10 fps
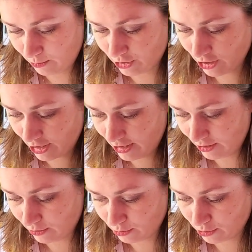which I
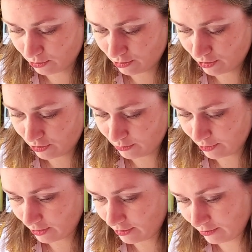use to stitch
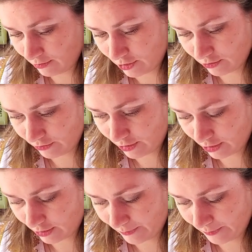my
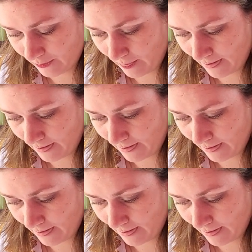Vyshyvanka.